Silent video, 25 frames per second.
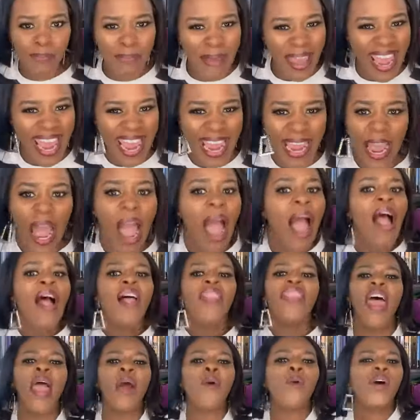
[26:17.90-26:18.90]
me.
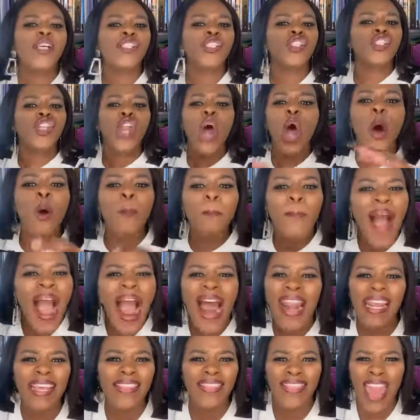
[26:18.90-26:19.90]
There was
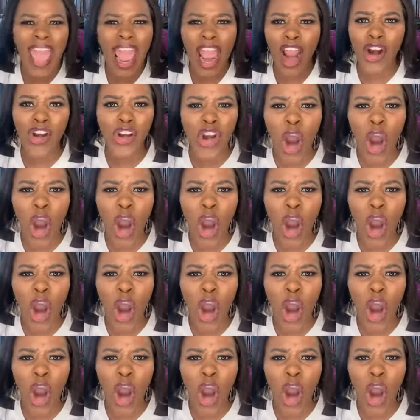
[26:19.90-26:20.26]
nobody there,